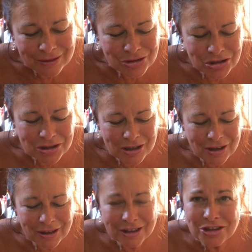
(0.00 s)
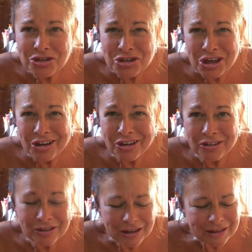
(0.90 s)
just thought I'd
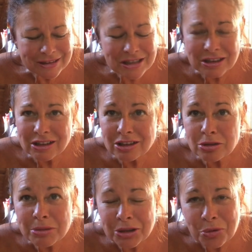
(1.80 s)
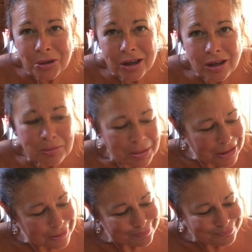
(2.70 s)
share. It's a little bit of work,
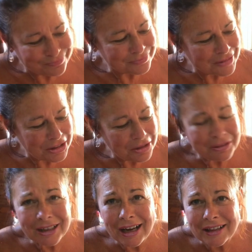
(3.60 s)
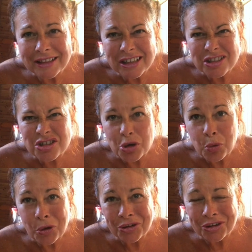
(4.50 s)
but you know what? I think it's so
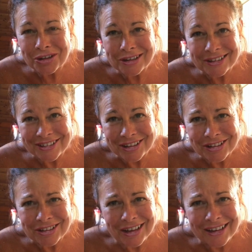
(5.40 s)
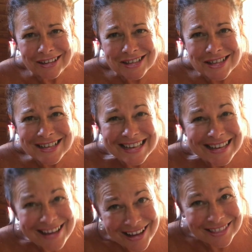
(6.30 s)
worth it in the end, and it's
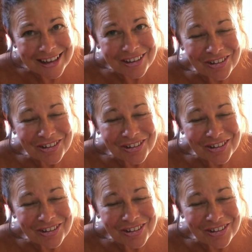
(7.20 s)
not that